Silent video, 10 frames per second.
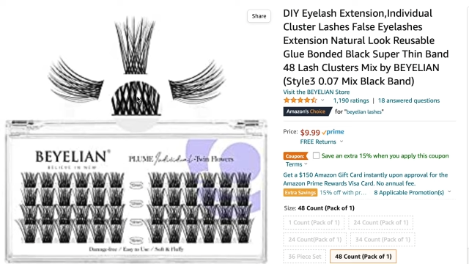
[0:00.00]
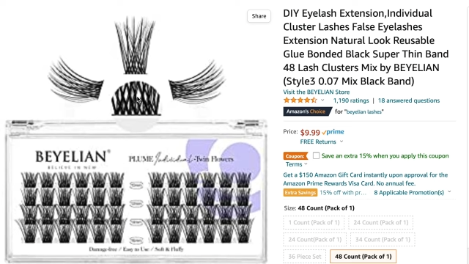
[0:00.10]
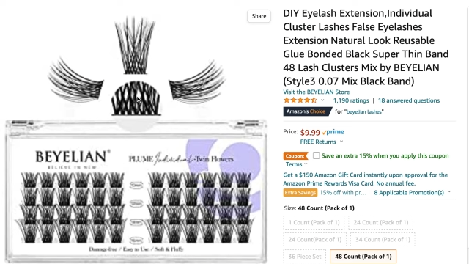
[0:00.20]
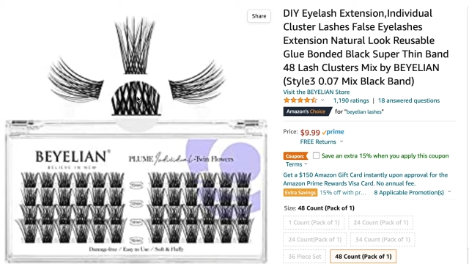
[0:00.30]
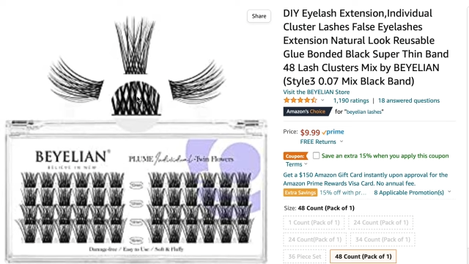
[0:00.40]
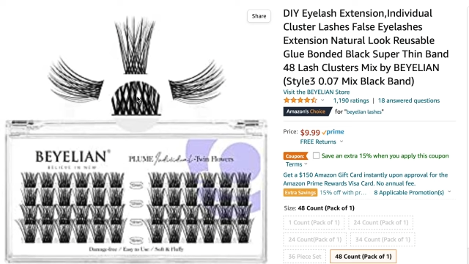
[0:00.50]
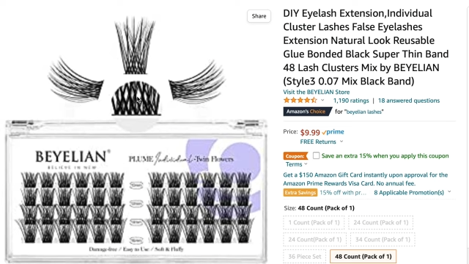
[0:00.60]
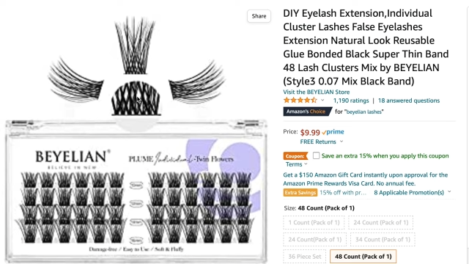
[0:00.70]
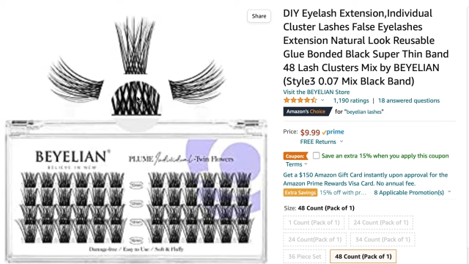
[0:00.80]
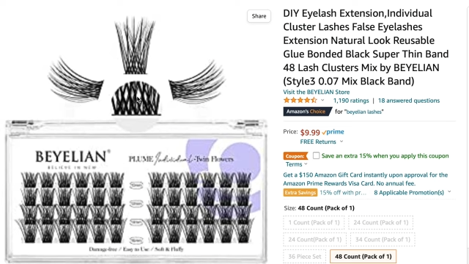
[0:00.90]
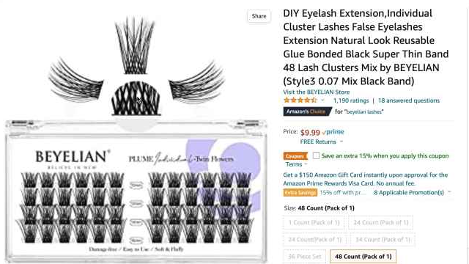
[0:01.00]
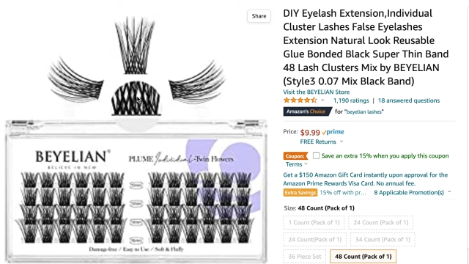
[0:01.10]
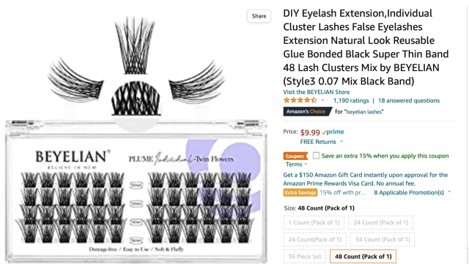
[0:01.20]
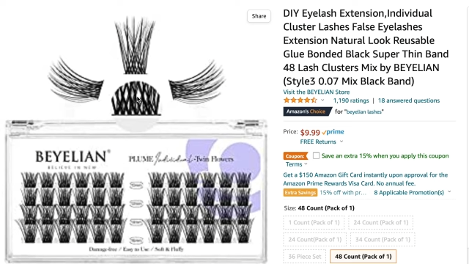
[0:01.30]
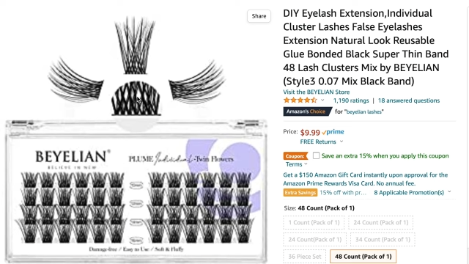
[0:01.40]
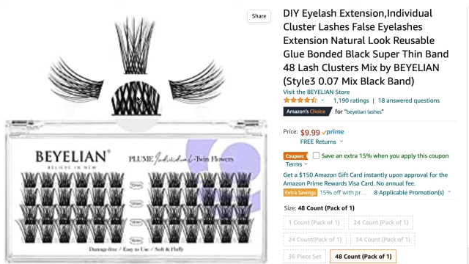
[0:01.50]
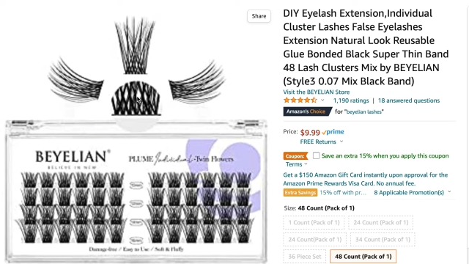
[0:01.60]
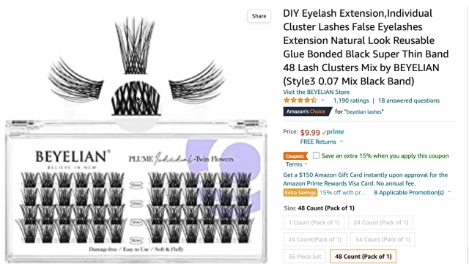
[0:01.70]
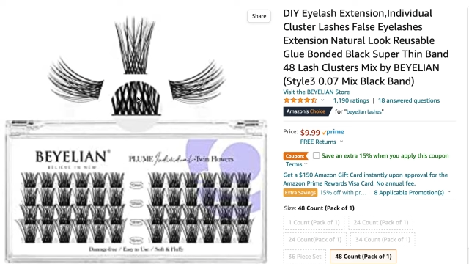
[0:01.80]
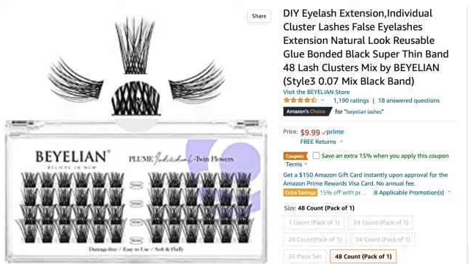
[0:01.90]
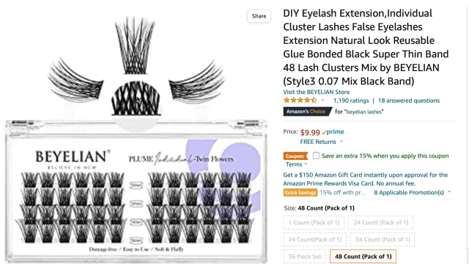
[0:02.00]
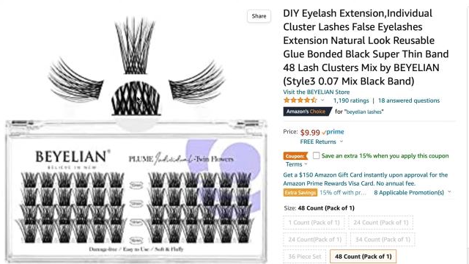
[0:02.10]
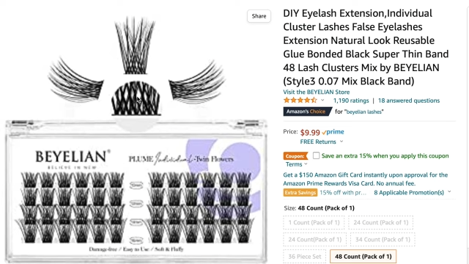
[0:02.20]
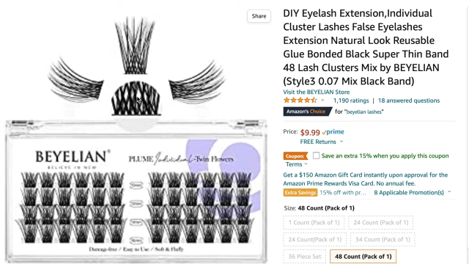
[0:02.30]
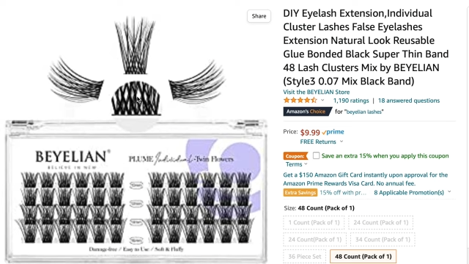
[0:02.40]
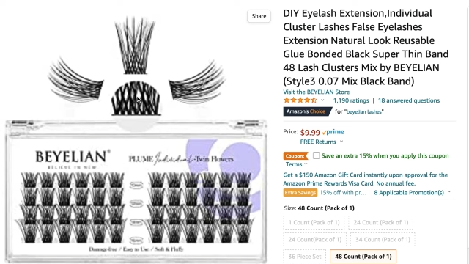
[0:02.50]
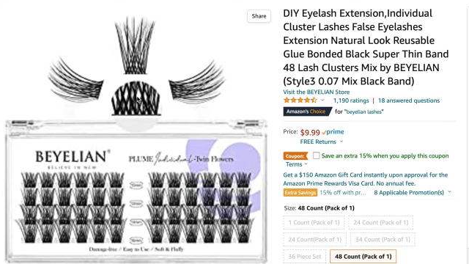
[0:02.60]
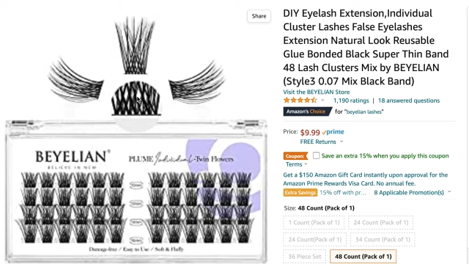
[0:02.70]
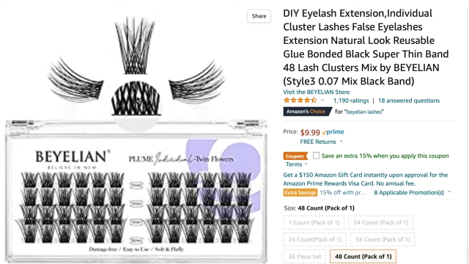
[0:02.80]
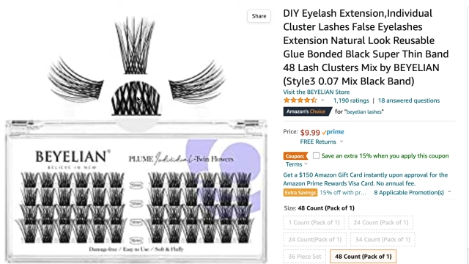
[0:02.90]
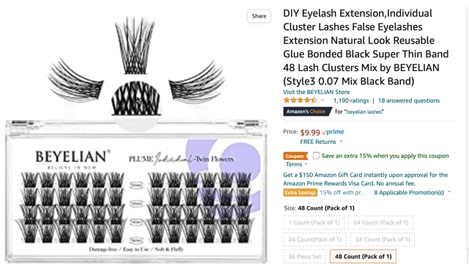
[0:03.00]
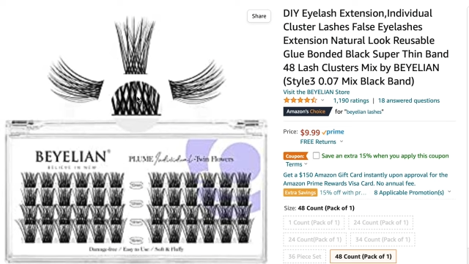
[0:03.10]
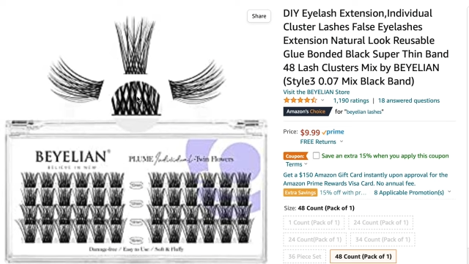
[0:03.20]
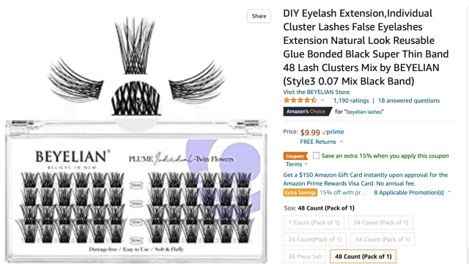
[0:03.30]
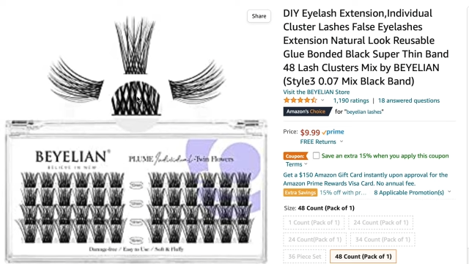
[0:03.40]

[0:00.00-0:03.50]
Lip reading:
(no speaker visible)